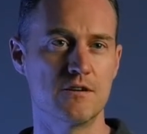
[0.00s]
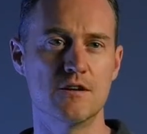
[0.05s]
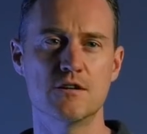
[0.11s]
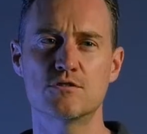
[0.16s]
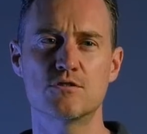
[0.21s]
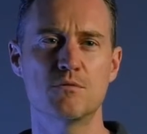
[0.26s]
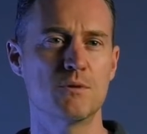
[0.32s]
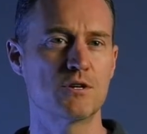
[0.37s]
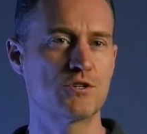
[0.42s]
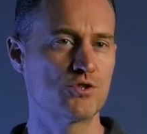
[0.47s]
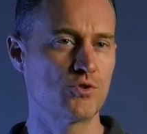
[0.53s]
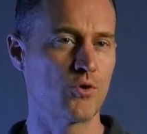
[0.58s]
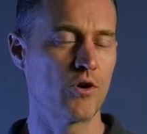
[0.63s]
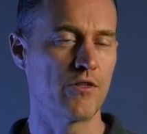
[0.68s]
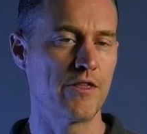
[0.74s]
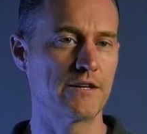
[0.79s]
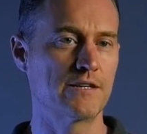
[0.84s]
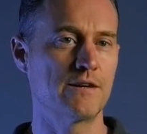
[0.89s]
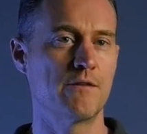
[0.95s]
just to make
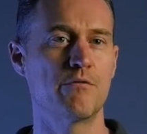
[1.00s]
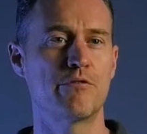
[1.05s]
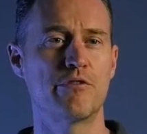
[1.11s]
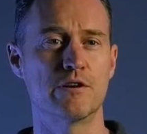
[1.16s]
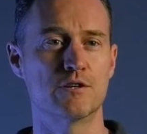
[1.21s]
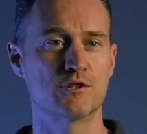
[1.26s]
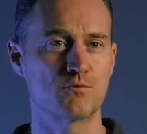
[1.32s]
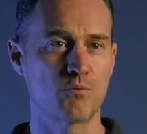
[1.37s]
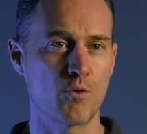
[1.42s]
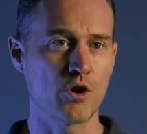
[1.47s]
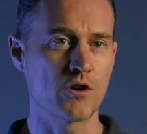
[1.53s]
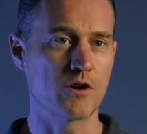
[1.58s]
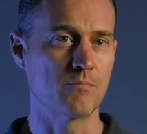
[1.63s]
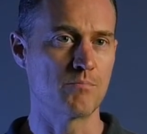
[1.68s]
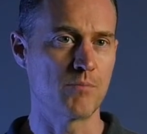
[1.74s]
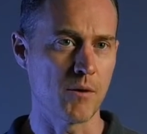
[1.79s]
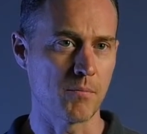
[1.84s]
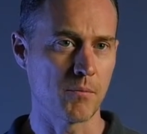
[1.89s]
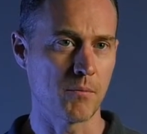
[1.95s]
sure that everything is
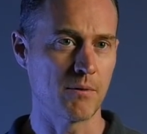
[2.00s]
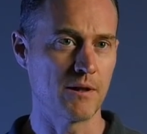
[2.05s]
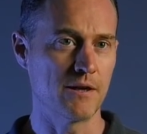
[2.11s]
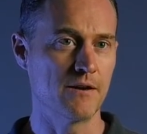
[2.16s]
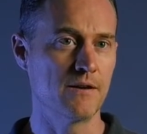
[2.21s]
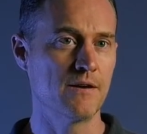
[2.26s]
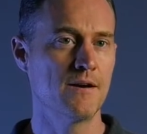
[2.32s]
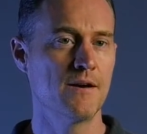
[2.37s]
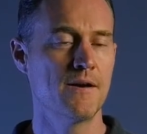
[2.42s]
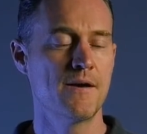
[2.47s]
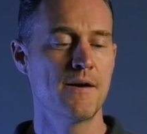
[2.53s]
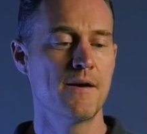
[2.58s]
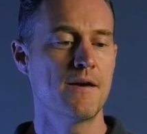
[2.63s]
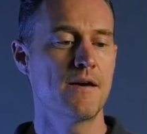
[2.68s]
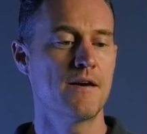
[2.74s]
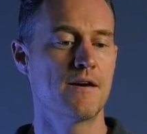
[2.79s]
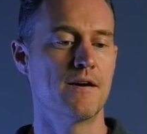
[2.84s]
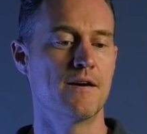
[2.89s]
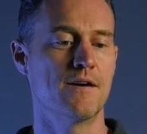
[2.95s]
working properly
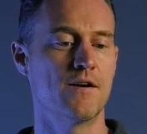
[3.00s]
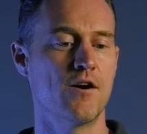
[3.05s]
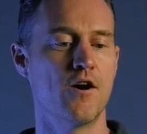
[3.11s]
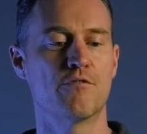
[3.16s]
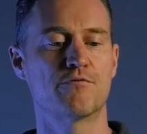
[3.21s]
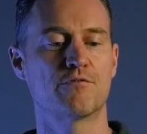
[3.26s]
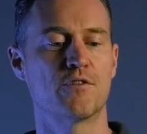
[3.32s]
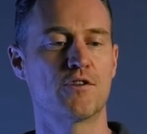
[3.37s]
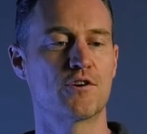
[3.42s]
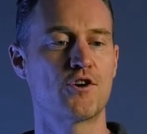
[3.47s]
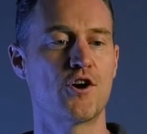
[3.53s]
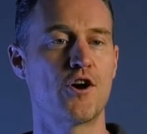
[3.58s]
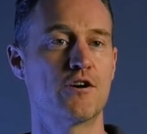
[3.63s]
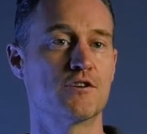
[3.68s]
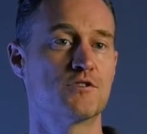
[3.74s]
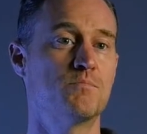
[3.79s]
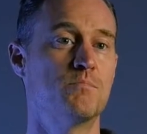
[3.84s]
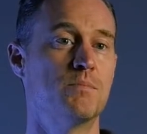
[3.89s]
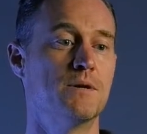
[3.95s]
uh, after the car
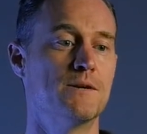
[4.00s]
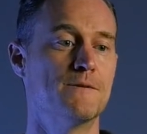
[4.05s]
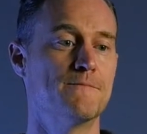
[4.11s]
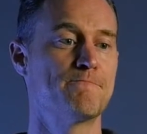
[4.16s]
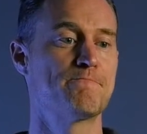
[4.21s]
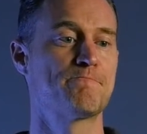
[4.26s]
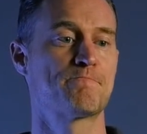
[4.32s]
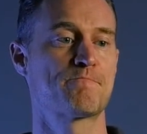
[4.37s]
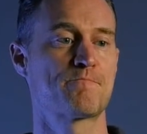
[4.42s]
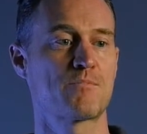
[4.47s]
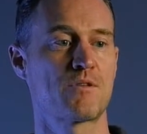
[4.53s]
has been,